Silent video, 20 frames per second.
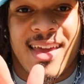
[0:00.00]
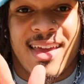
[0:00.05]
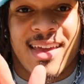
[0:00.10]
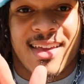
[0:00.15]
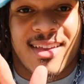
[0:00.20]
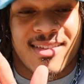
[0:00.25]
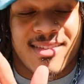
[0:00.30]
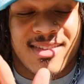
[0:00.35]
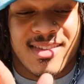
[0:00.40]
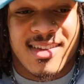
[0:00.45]

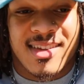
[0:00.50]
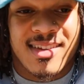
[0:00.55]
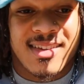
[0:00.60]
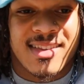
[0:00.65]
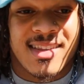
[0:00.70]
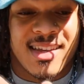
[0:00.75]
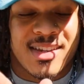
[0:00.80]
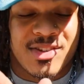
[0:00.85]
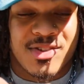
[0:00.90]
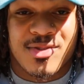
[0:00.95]
and see
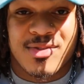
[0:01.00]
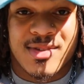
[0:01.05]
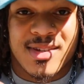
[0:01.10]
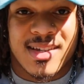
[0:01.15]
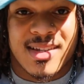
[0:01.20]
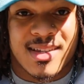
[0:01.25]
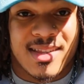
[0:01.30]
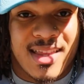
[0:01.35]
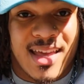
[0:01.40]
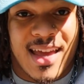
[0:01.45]
that you
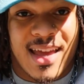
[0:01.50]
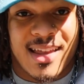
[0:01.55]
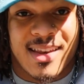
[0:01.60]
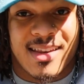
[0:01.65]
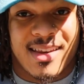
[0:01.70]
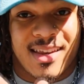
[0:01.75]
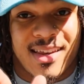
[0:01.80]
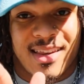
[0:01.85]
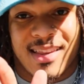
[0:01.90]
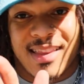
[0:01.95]
did
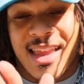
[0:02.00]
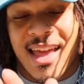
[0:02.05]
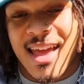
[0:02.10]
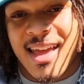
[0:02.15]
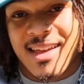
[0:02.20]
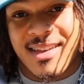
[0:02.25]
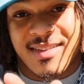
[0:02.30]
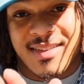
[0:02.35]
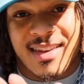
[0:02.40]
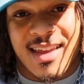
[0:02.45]
that, then
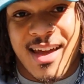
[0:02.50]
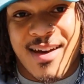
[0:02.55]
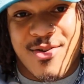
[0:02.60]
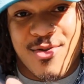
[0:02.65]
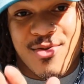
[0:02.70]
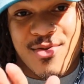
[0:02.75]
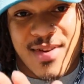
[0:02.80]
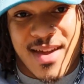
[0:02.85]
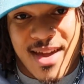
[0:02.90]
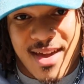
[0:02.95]
that is not
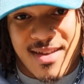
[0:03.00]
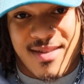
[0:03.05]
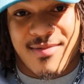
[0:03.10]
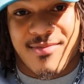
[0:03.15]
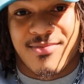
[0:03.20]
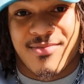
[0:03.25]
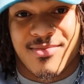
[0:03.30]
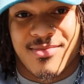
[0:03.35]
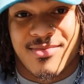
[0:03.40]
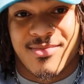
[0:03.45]

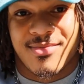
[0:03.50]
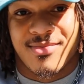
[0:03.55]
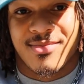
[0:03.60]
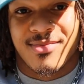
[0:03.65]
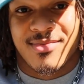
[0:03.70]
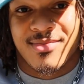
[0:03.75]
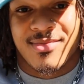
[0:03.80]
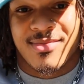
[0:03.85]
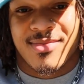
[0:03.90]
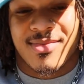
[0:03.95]

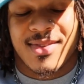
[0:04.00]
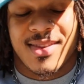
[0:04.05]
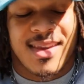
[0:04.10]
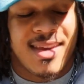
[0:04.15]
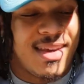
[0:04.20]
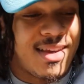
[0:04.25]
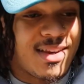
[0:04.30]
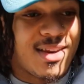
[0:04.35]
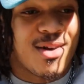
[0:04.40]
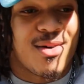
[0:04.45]

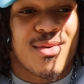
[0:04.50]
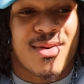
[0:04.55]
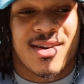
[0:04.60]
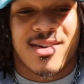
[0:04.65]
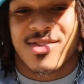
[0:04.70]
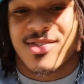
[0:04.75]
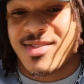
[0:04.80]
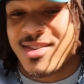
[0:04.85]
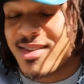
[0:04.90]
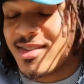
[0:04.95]
okay in no
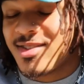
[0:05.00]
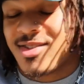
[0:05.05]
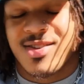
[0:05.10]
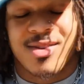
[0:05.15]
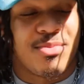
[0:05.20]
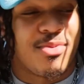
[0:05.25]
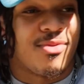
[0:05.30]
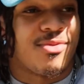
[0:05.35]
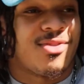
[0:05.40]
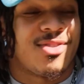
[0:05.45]
way,
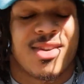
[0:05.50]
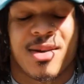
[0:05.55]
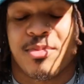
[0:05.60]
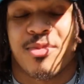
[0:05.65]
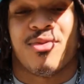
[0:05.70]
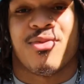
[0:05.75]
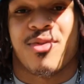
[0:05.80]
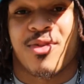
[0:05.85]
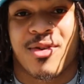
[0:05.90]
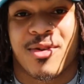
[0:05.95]
shape, or
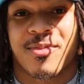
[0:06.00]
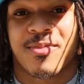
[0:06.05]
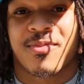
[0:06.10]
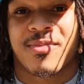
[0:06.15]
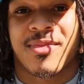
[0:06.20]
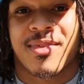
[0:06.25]
form.